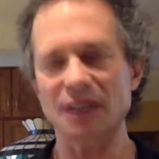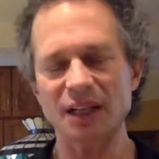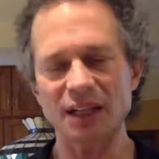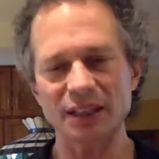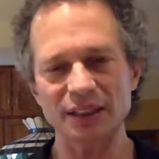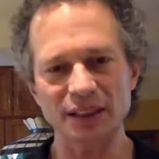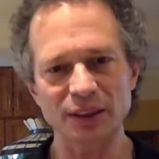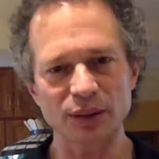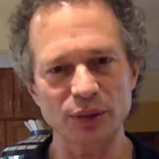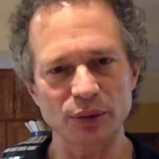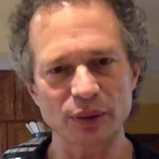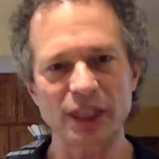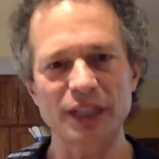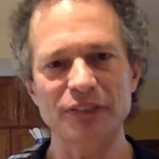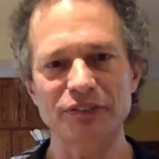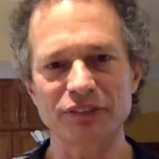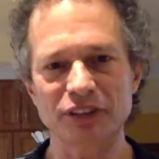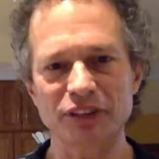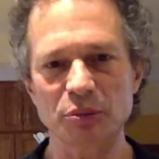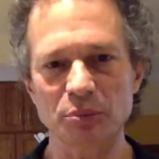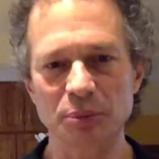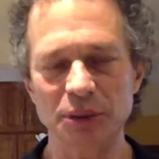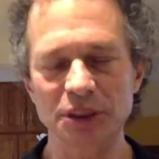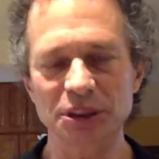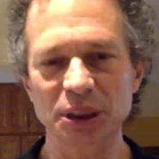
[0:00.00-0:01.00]
a
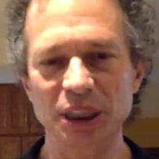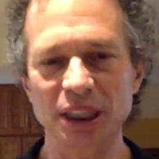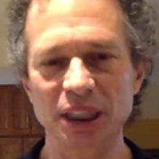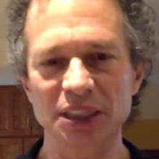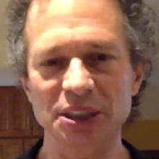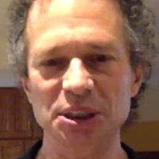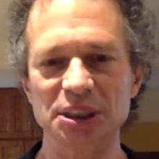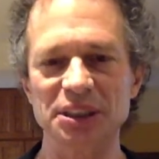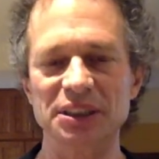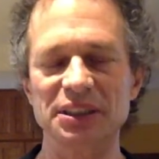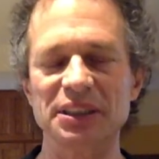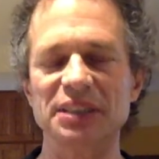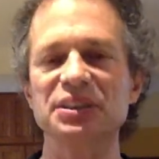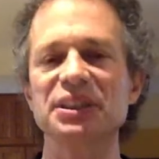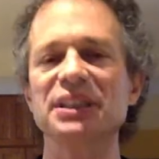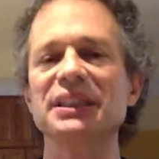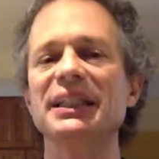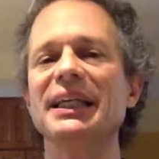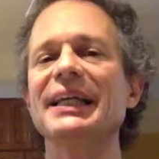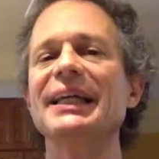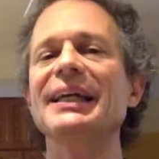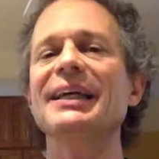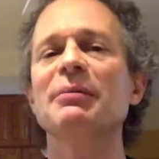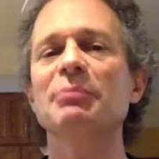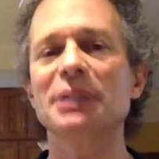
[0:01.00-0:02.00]
holographic projection. There's an
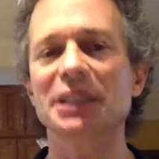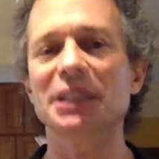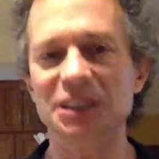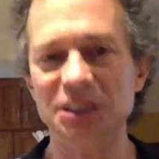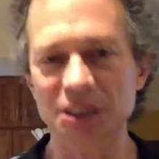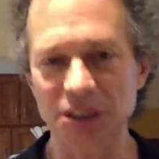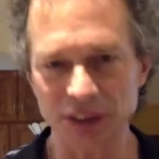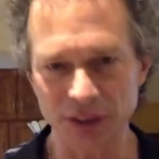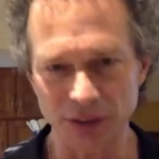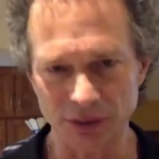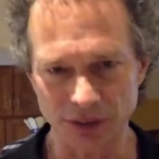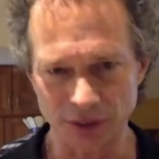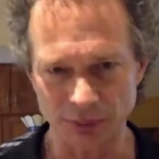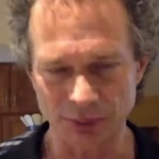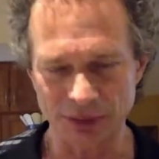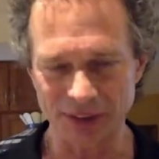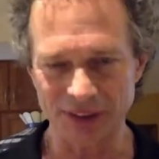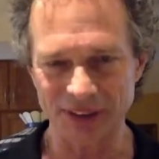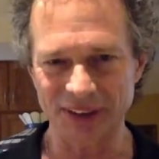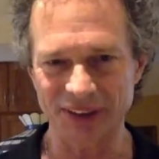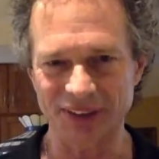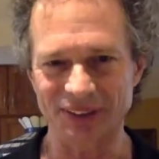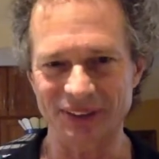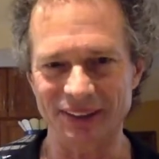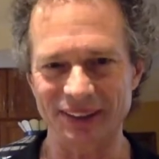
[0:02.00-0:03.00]
image to a
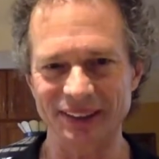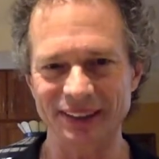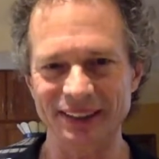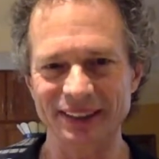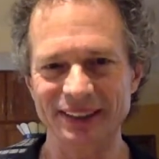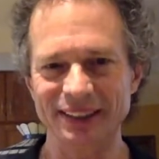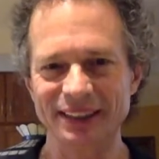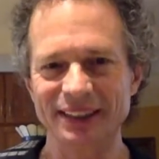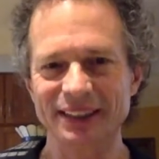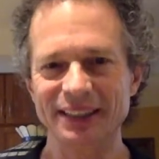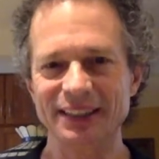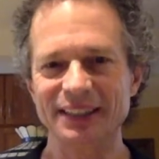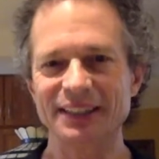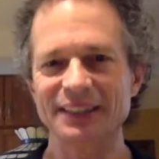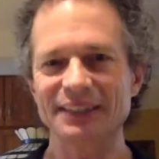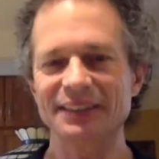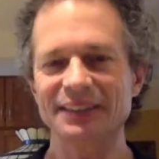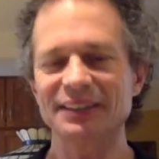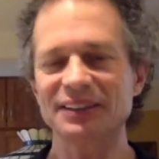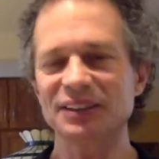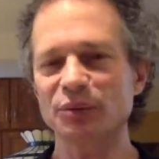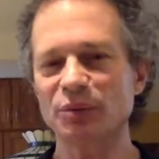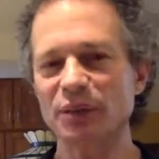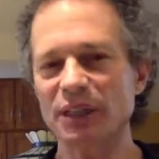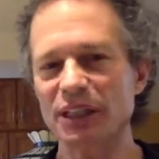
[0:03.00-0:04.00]
persona.
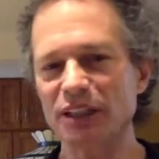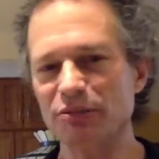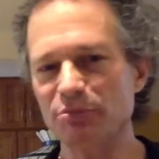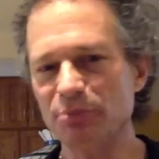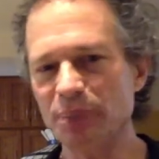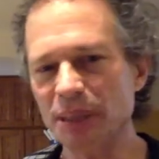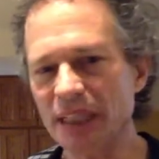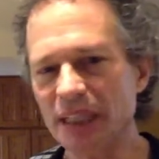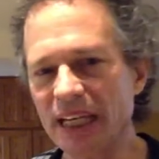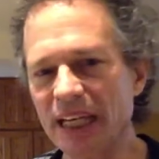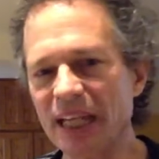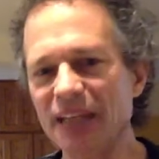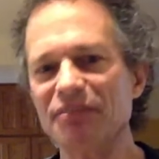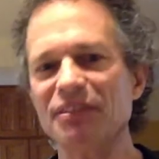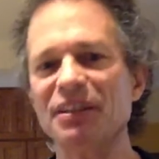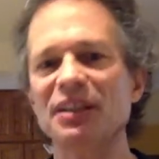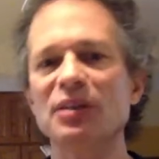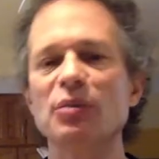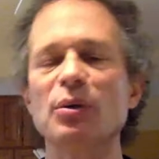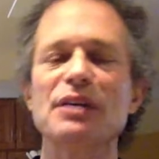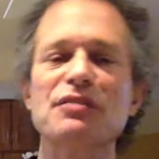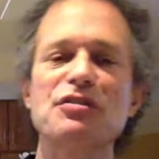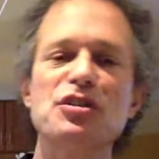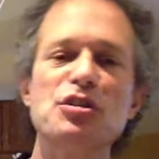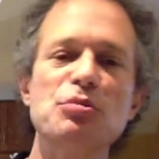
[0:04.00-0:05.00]
There's a way of behaving, a
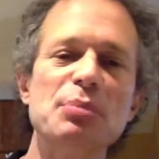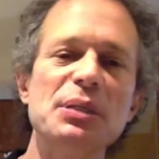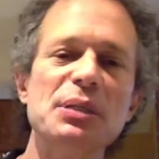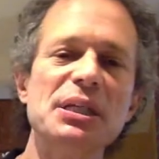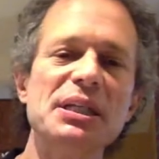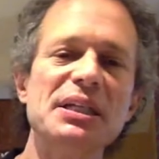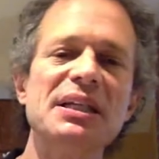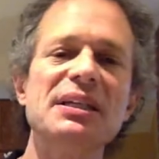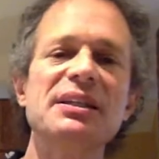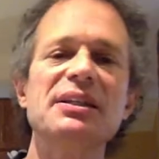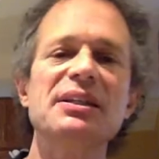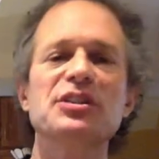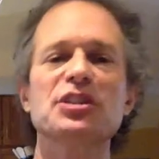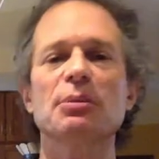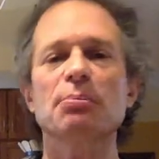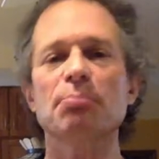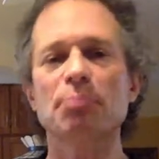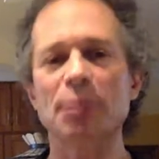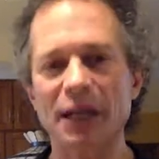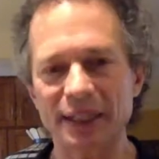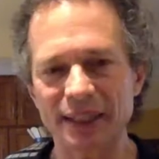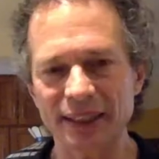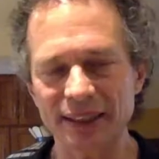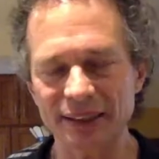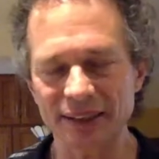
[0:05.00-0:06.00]
way of speaking. There's a
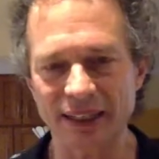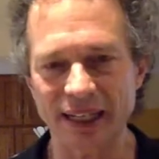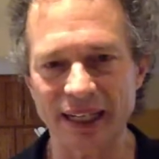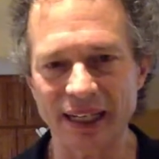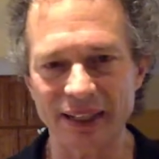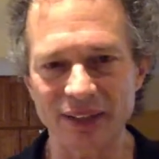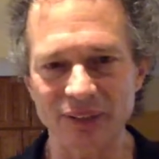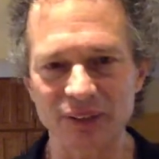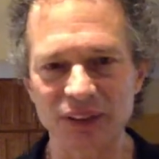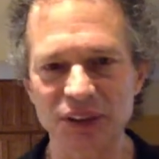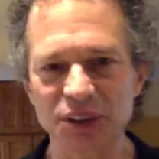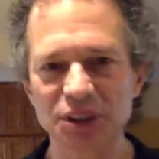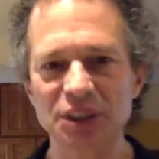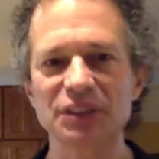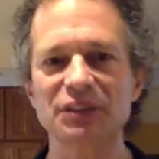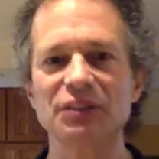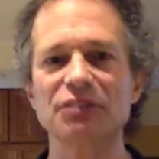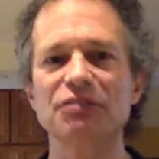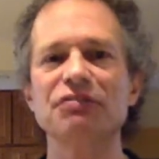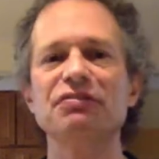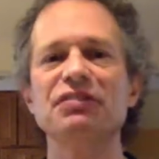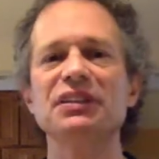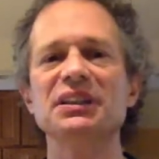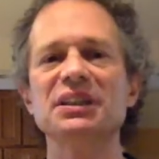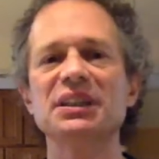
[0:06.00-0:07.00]
body language. There are
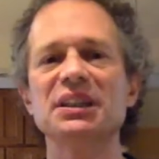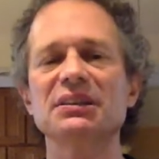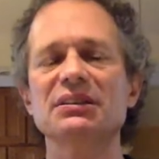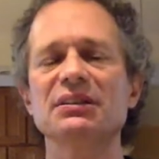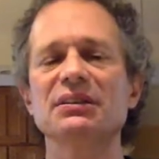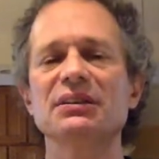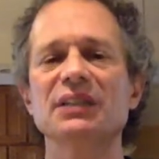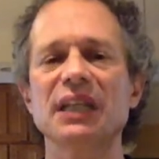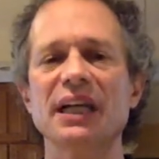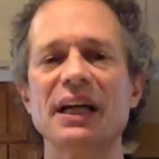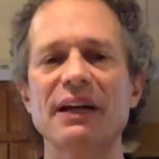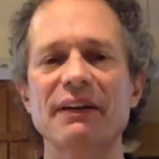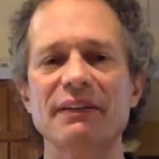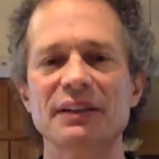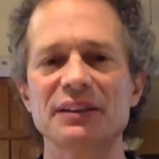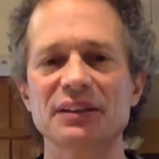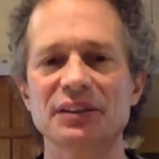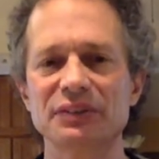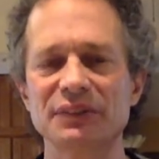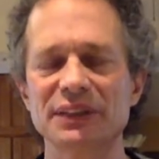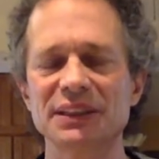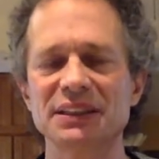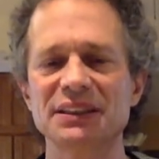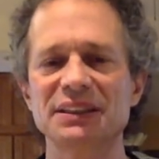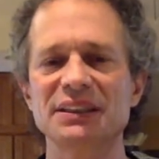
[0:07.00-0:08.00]
physical
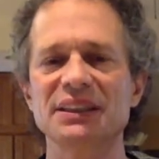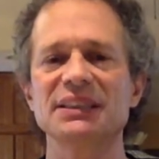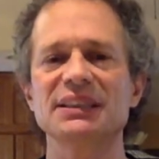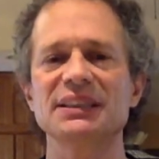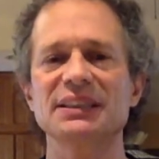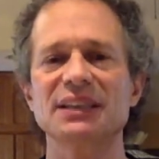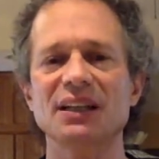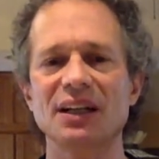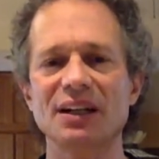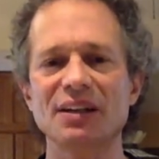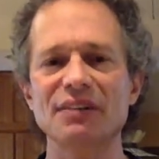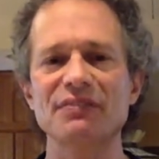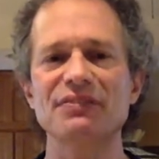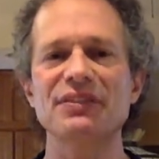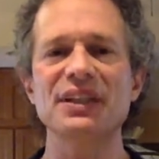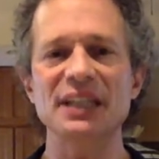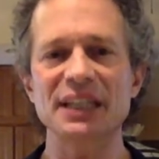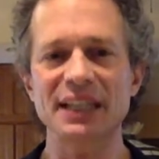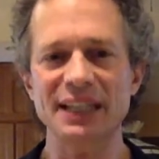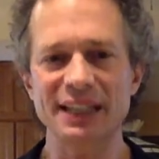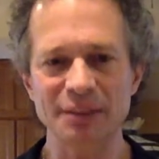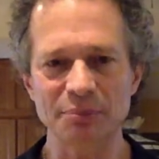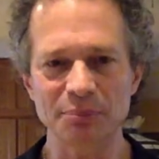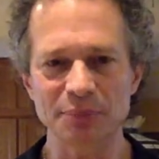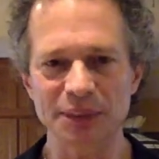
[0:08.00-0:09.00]
characteristics of the
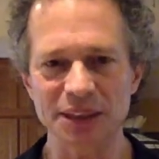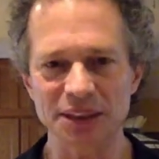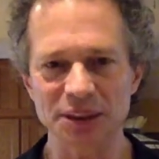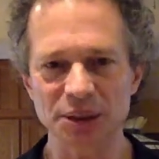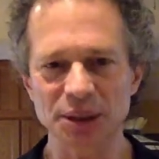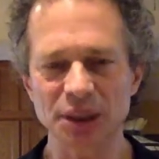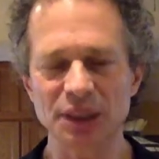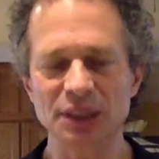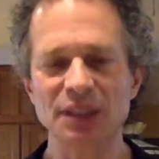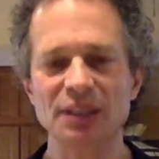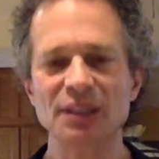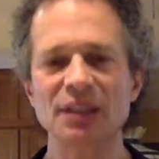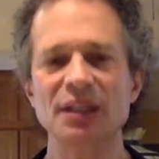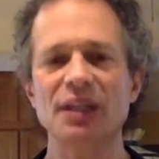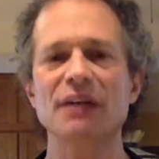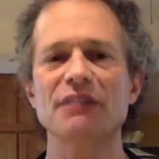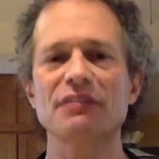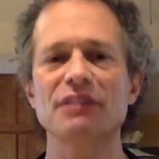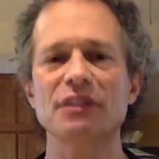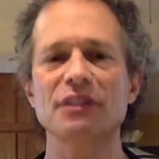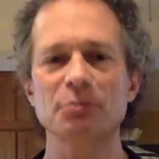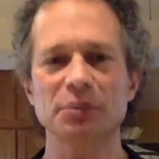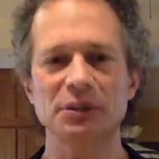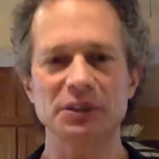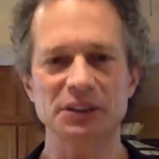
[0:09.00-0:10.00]
image of
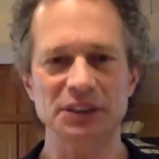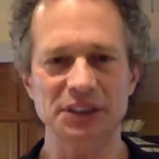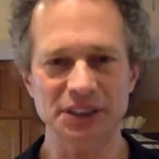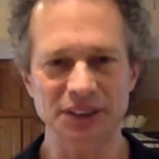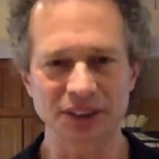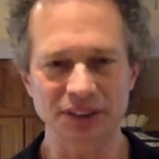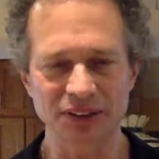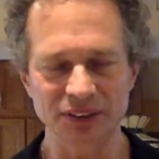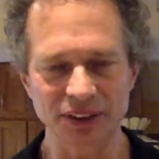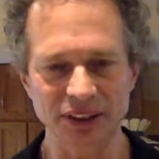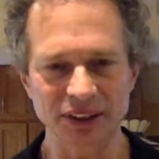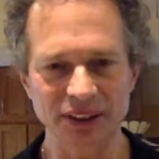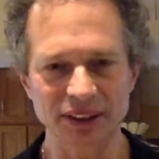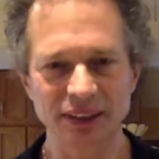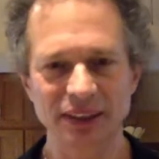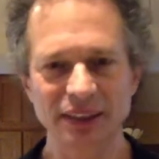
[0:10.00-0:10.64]
the persona.